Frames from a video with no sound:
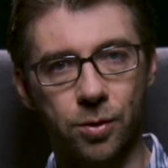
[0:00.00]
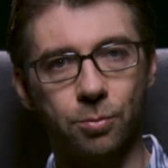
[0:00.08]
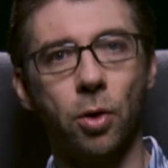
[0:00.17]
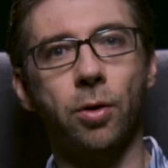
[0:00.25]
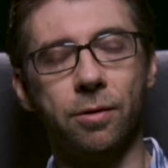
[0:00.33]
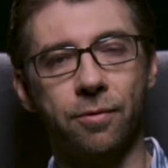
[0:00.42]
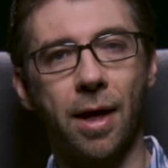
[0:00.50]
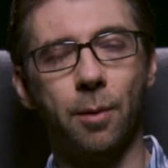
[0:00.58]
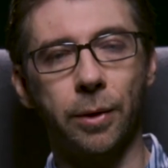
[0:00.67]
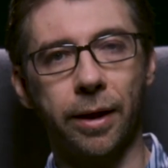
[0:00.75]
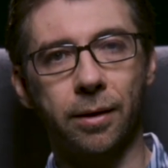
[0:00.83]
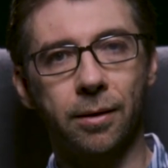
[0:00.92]
was a broken
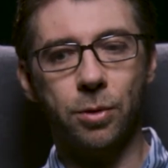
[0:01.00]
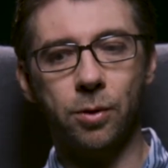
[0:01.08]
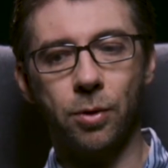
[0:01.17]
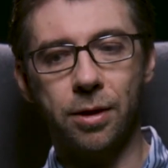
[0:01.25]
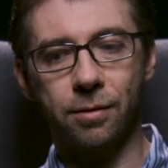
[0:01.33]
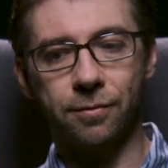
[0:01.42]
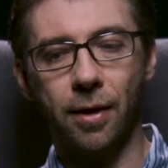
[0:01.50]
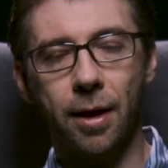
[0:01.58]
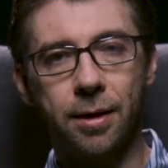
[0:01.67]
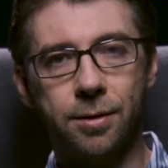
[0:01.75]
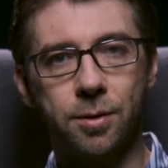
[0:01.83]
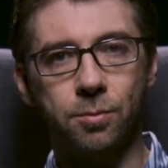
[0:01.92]
family, in between the
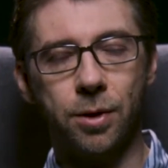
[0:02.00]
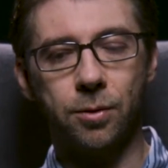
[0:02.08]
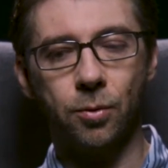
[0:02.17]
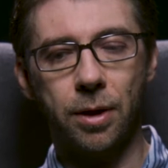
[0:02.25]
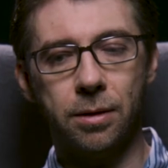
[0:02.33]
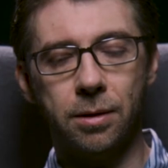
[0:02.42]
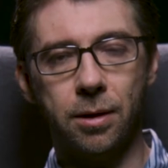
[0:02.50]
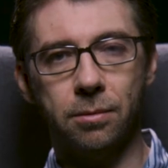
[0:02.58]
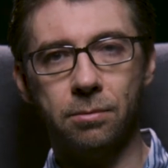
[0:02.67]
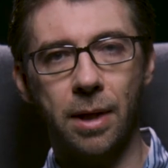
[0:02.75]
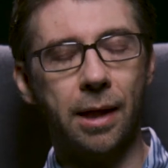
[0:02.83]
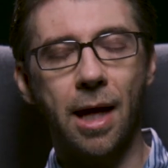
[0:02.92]
fights, between the
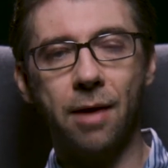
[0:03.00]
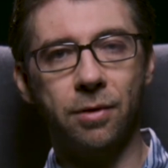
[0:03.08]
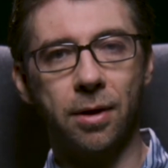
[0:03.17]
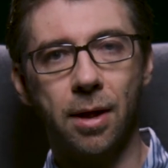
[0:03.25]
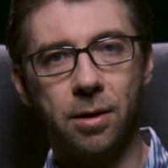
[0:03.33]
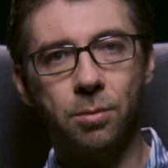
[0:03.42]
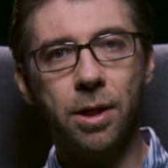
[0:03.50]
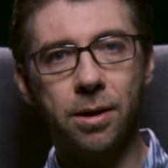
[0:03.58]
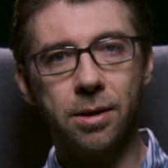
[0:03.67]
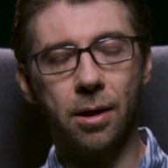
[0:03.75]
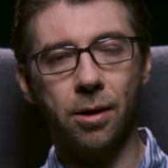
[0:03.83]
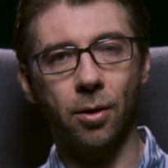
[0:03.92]
not having any
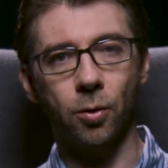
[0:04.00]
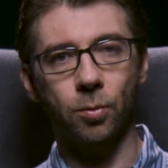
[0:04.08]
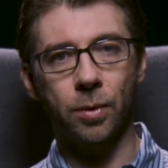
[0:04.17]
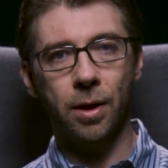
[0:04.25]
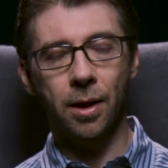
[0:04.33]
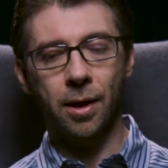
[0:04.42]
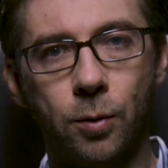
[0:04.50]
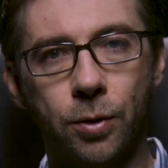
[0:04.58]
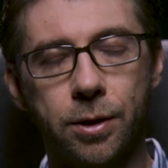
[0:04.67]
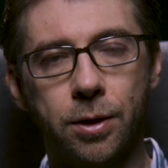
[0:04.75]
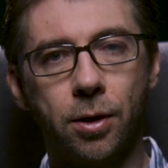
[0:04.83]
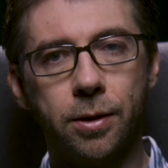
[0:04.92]
peace at home. When we
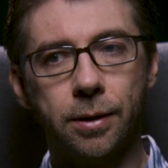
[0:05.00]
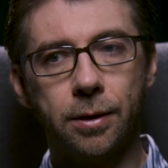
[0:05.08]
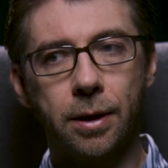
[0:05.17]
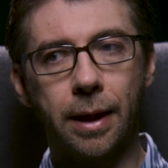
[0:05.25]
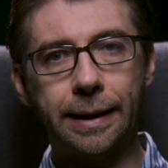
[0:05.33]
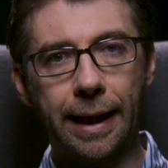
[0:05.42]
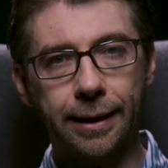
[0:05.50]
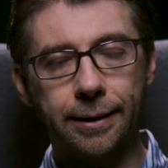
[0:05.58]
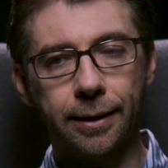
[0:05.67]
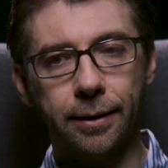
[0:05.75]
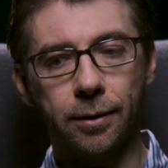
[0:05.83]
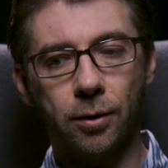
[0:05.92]
started
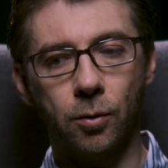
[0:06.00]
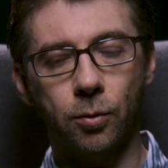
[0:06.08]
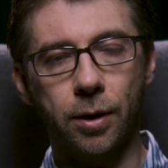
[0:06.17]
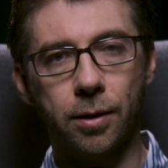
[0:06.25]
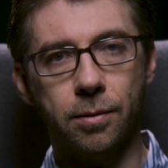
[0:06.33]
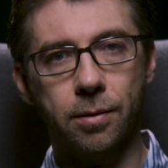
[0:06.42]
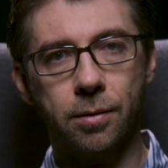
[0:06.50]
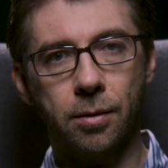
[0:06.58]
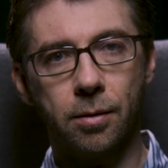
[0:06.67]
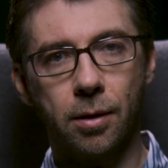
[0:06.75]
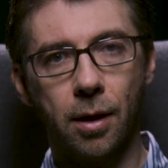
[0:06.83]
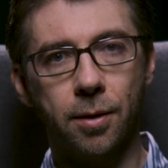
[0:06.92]
connecting with
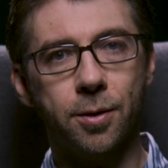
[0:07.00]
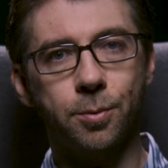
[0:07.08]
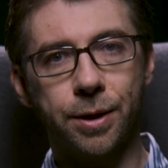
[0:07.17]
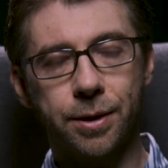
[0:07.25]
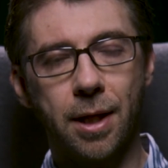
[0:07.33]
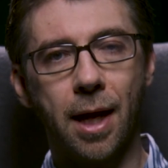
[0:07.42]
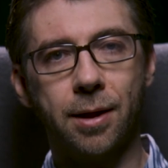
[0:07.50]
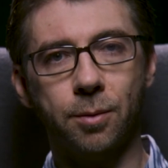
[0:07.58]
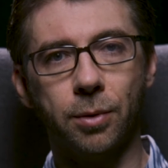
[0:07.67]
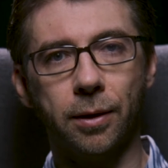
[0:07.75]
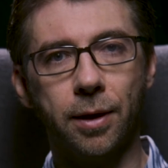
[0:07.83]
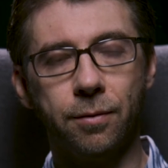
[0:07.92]
other Messianic
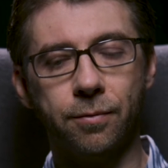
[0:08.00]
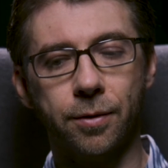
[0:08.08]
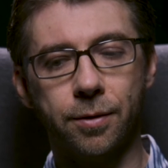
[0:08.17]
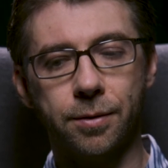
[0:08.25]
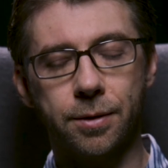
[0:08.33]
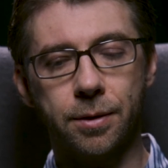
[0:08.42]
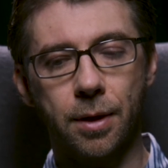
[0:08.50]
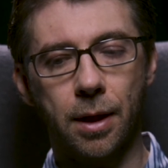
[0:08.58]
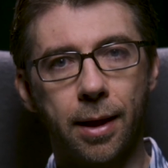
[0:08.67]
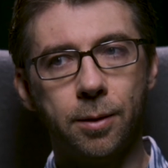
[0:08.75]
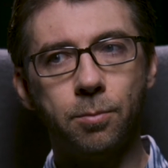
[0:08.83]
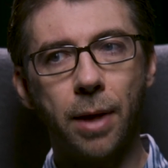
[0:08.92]
believers,
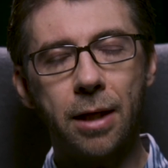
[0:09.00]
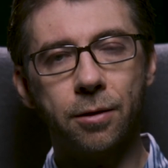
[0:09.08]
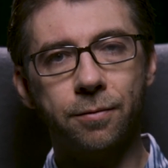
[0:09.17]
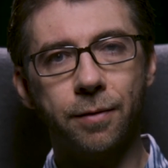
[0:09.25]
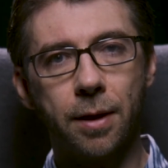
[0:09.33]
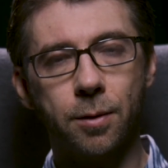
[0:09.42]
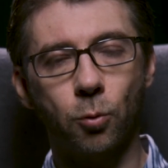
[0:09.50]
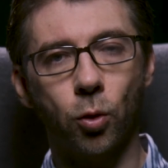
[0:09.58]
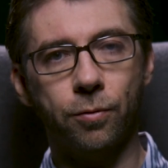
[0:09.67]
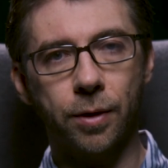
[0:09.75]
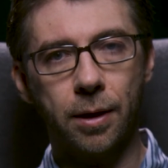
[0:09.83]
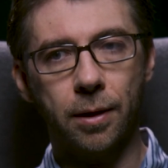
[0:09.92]
it made our faith more
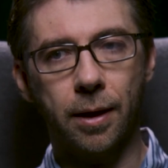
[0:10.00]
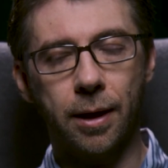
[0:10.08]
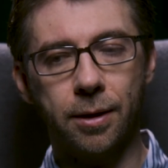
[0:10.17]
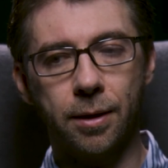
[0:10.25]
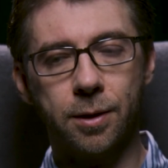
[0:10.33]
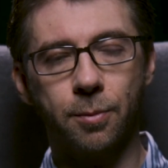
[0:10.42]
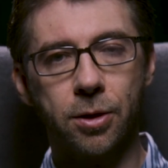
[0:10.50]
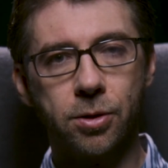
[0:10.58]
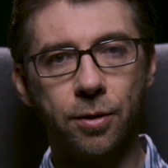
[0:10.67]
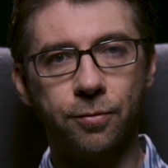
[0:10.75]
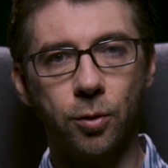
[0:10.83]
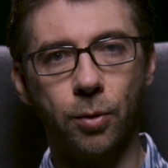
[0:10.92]
real, and
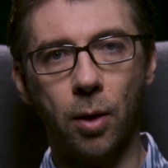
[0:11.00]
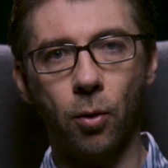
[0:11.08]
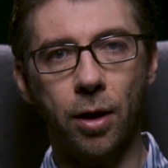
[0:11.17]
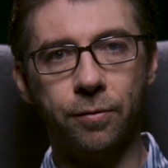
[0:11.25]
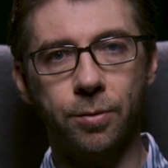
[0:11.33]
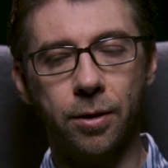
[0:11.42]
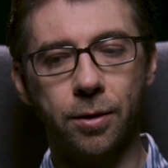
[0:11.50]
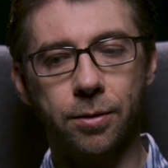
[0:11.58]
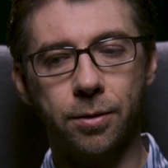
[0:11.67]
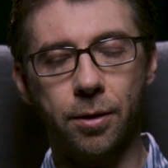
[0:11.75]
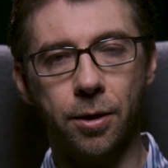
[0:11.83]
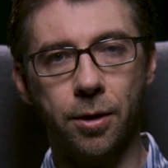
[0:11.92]
especially for my wife, because
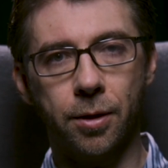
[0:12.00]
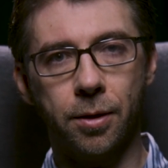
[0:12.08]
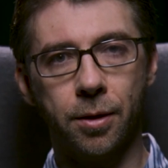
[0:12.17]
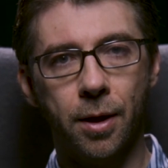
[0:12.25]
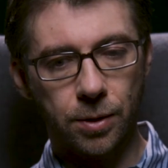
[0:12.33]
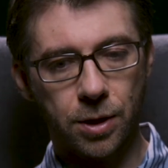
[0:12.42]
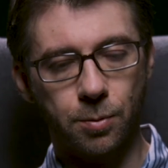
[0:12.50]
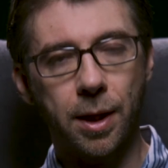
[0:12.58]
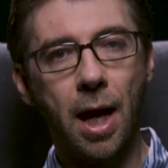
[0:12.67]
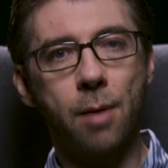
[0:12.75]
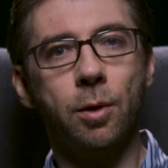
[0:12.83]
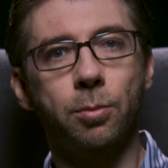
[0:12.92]
to her, she
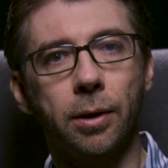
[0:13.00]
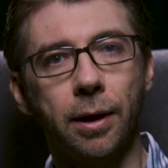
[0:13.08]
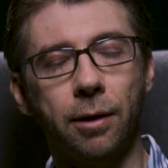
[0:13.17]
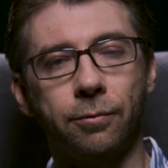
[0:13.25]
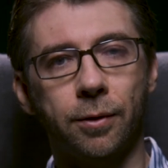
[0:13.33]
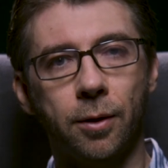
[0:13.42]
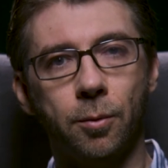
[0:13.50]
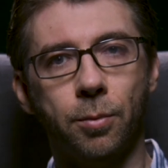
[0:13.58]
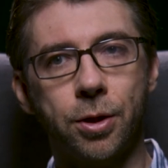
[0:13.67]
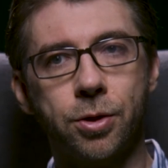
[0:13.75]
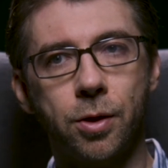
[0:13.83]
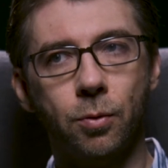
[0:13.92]
became a believer,
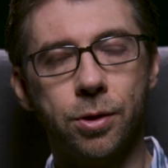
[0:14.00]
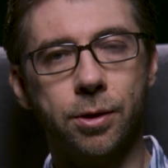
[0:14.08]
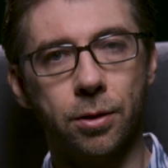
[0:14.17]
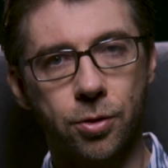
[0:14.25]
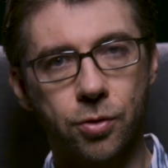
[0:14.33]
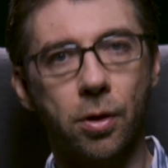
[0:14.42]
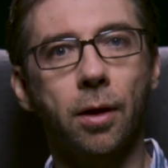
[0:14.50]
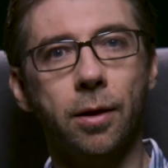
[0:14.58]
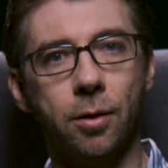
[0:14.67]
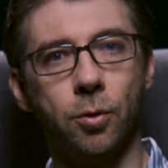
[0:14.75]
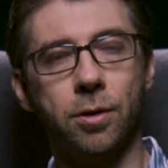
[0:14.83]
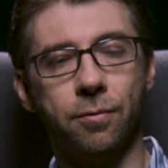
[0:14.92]
but she was still
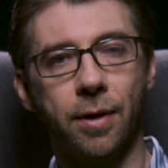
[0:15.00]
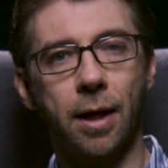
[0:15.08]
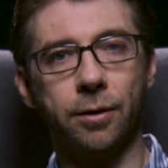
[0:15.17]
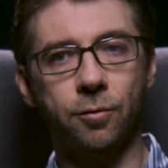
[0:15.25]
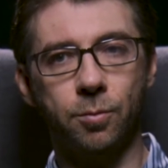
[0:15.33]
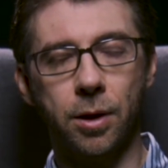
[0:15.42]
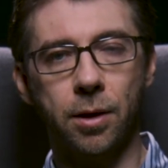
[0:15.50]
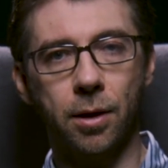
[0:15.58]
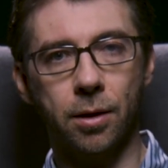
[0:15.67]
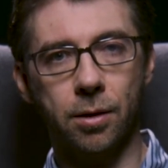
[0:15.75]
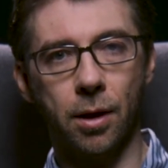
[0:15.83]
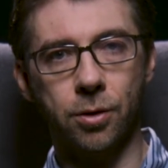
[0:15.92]
struggling with the fact of being
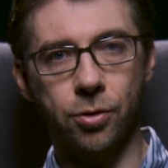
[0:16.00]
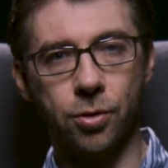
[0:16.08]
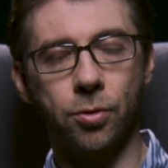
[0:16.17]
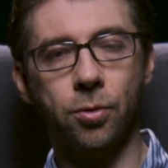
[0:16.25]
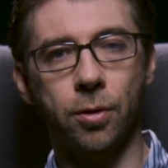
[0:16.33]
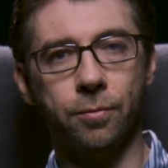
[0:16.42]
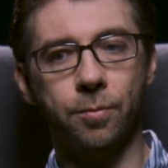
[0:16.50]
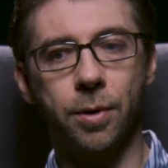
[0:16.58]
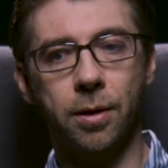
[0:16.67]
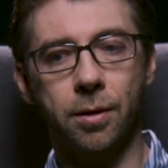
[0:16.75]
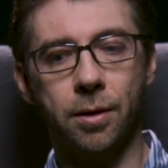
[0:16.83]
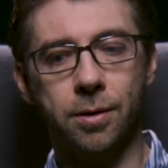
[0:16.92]
a Jew, of
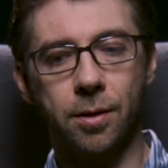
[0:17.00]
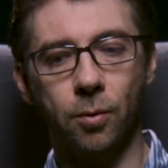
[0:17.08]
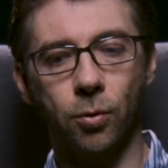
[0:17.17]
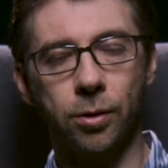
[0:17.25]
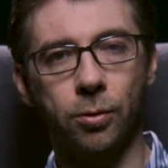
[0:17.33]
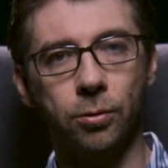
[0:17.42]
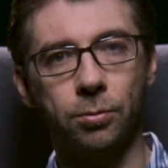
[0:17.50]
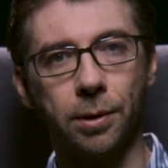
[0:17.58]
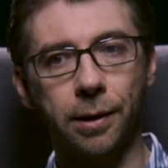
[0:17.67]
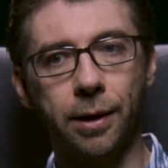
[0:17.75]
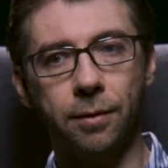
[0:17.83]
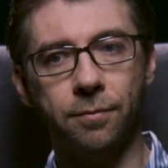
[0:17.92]
being someone who
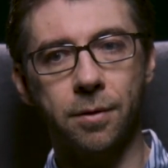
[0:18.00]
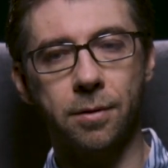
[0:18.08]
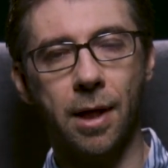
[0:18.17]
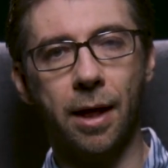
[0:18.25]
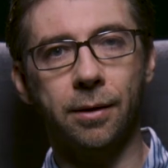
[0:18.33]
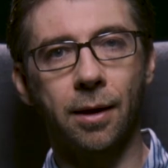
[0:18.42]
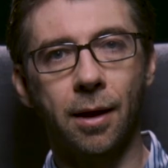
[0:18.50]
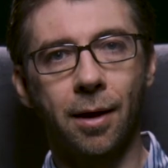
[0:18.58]
believed that